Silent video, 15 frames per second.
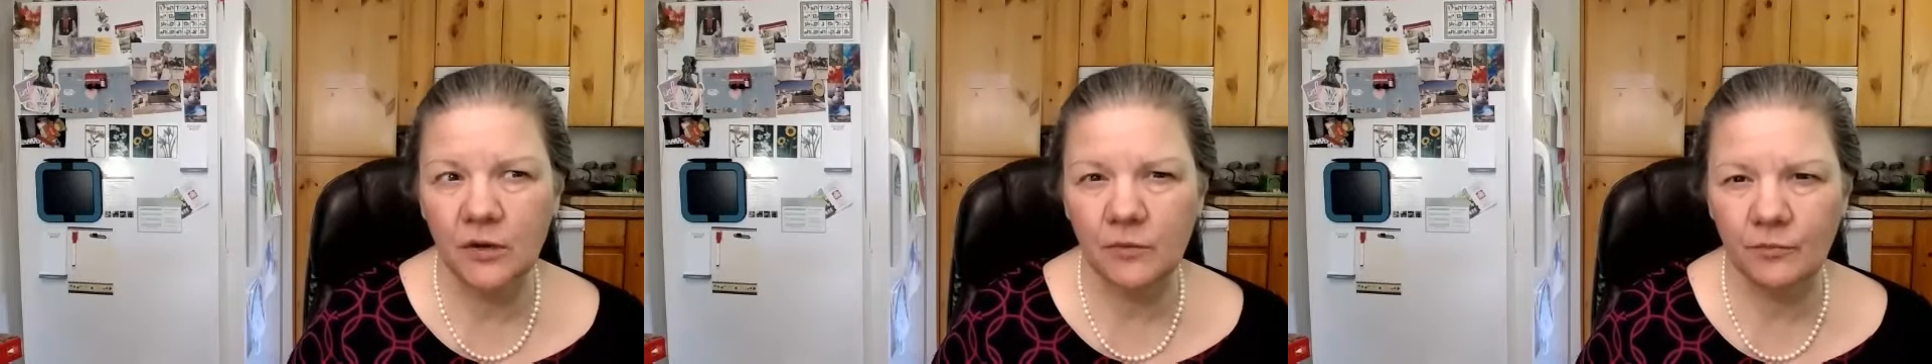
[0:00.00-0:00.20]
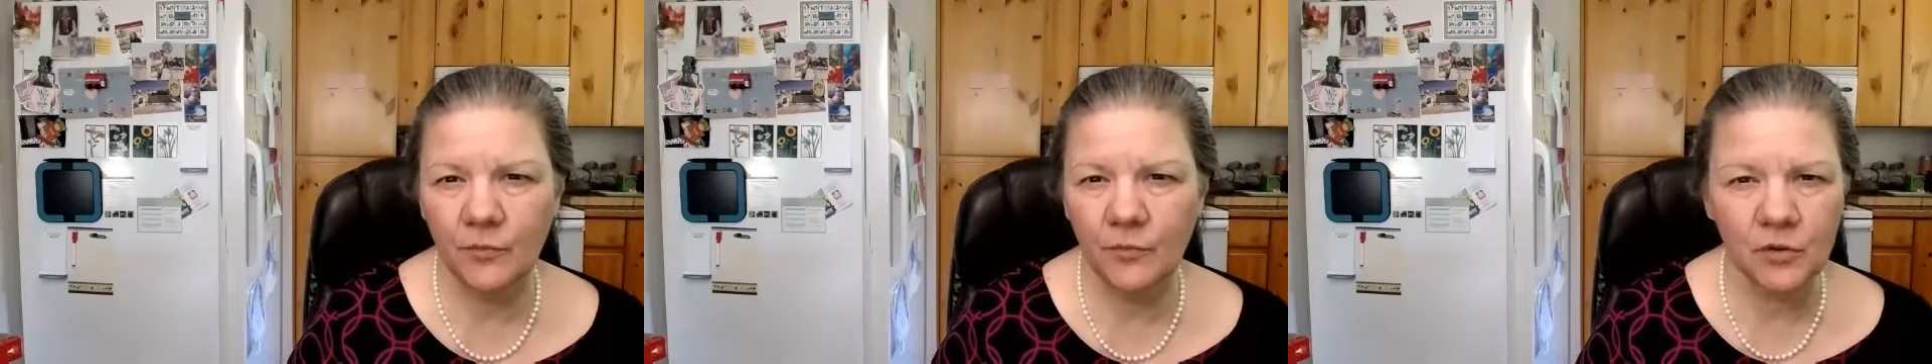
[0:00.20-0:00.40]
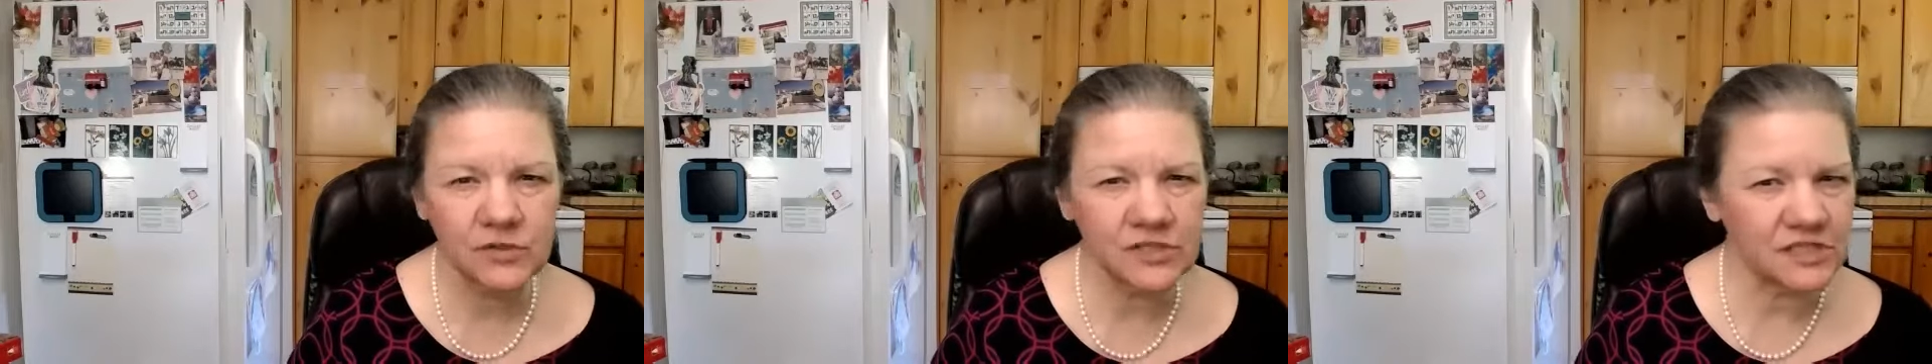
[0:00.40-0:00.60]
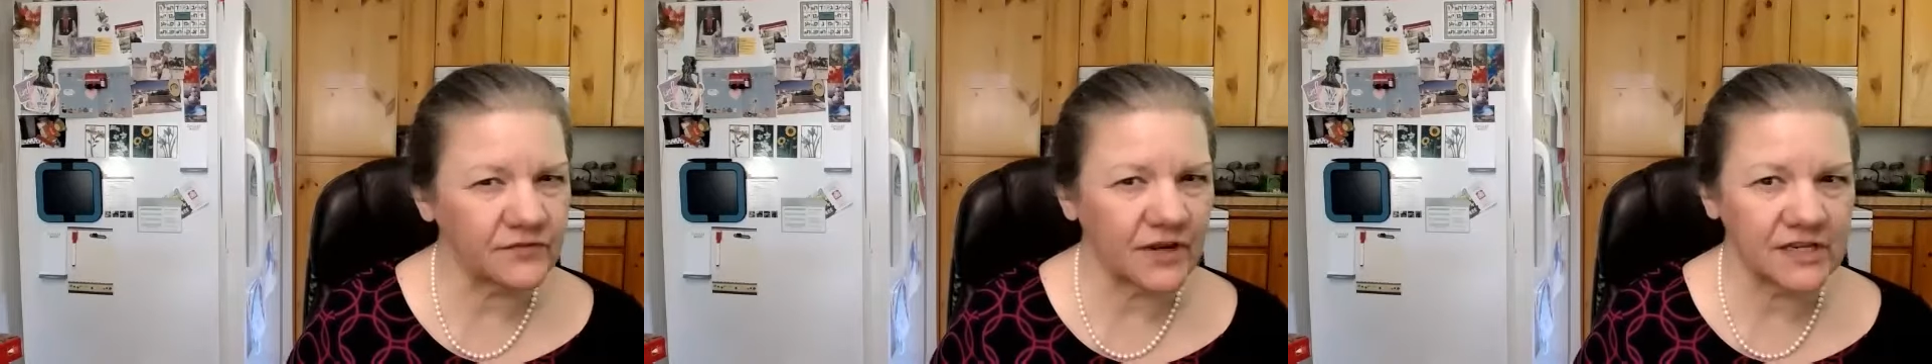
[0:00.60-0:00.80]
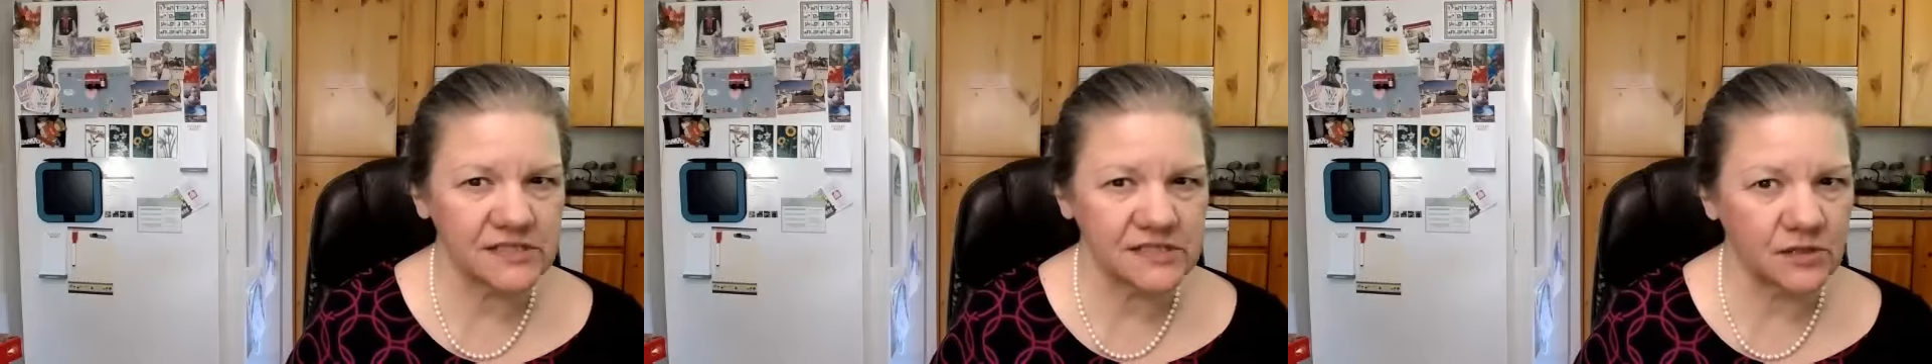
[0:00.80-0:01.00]
most of
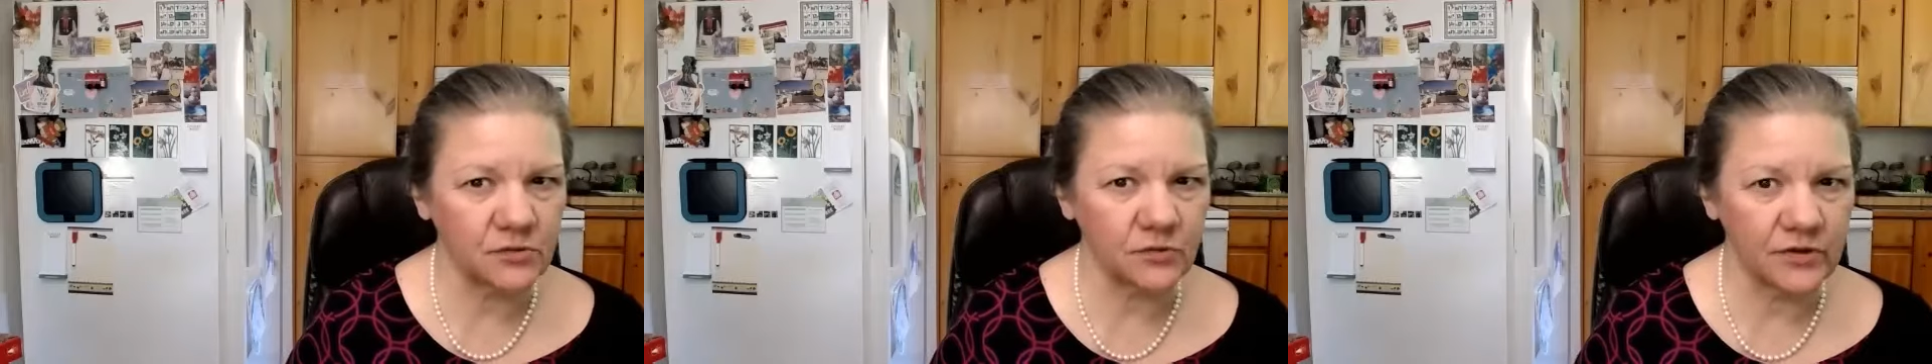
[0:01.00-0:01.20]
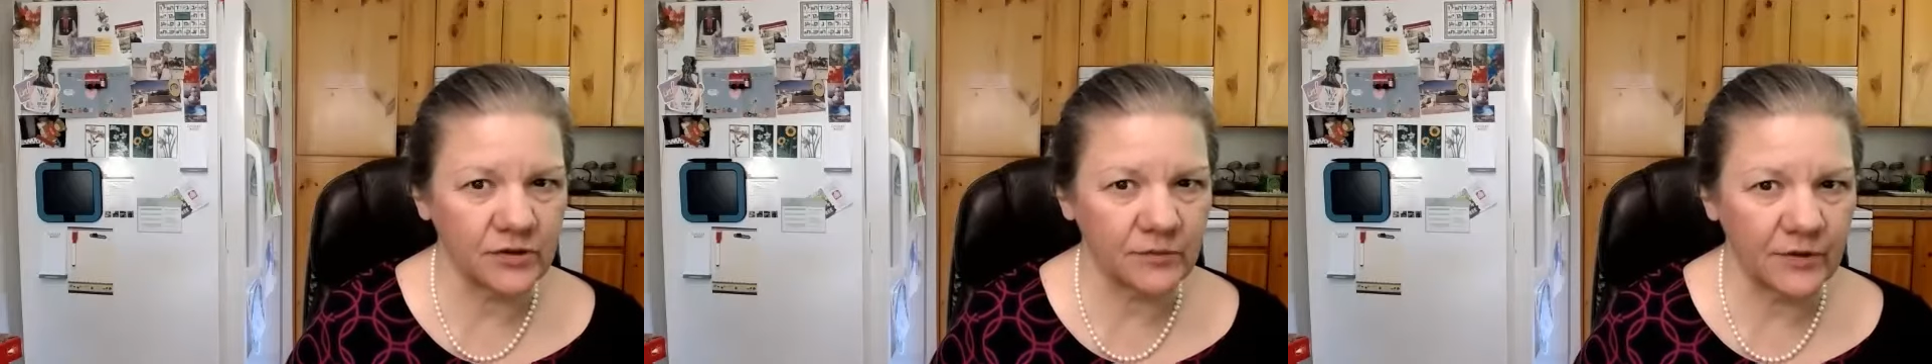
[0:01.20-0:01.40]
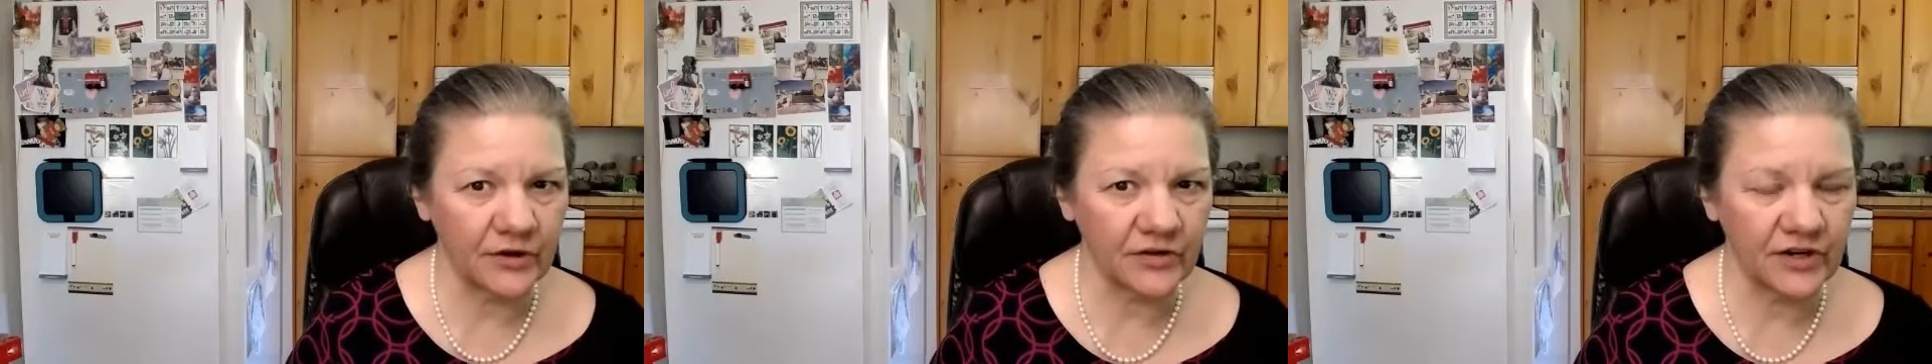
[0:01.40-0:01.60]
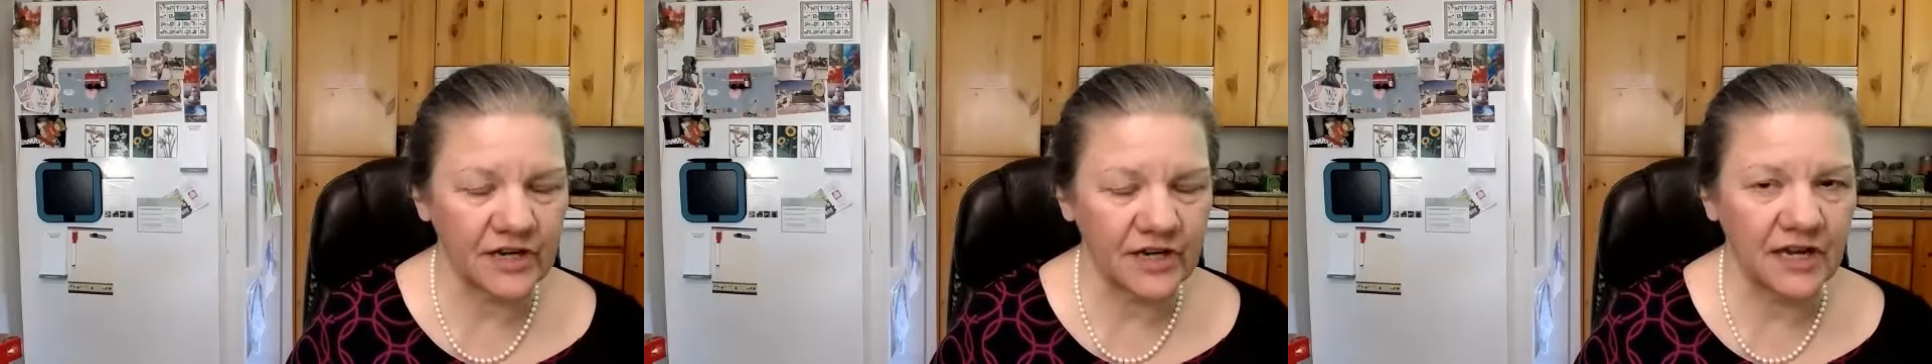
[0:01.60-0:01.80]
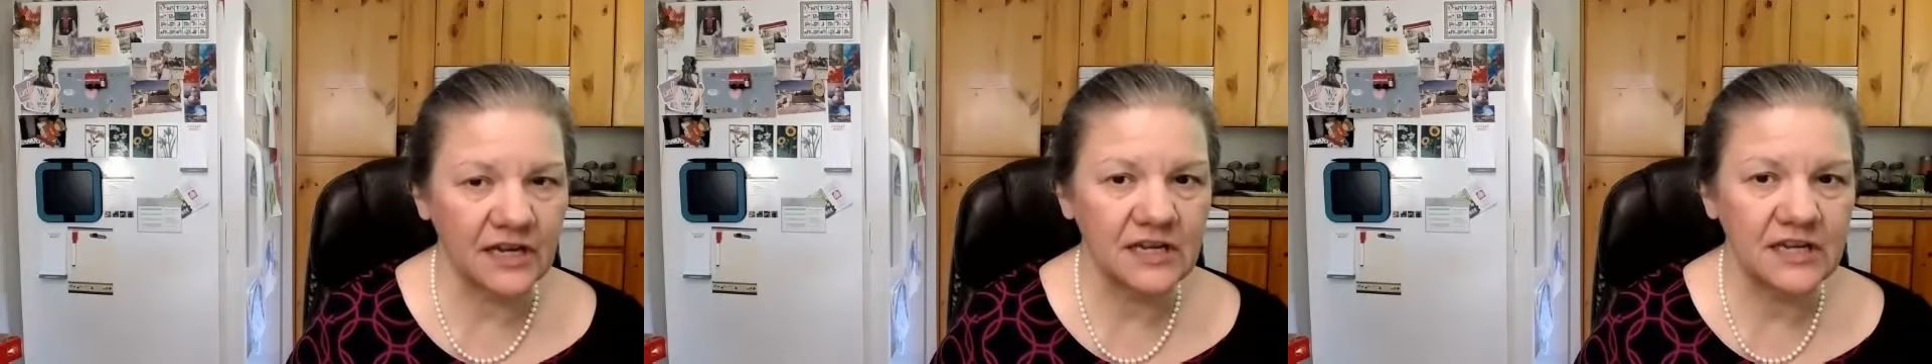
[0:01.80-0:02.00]
us in North
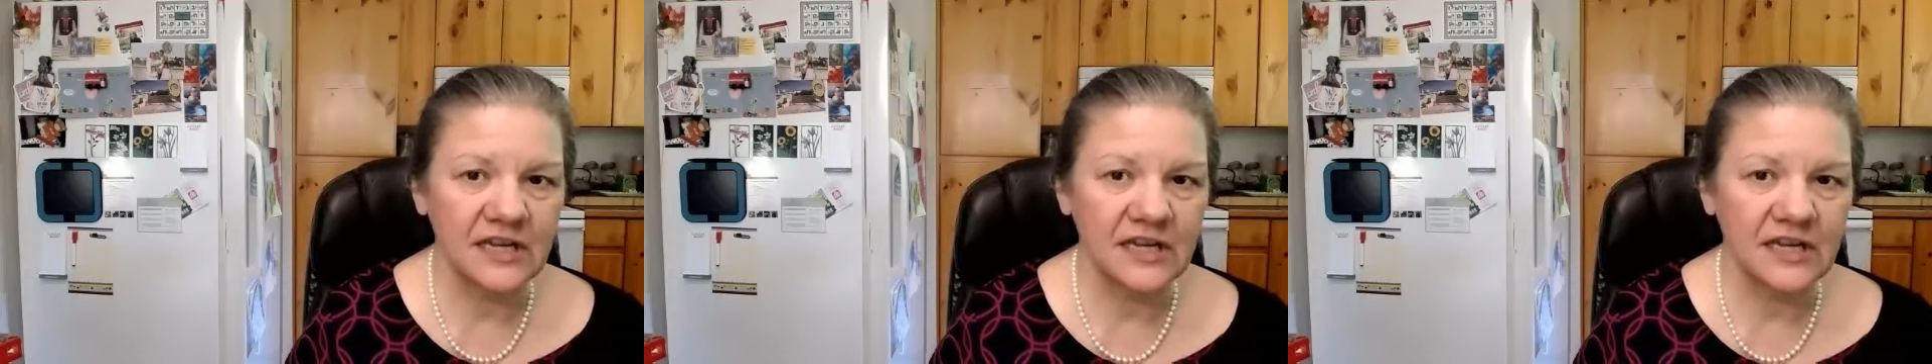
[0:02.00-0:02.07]
America.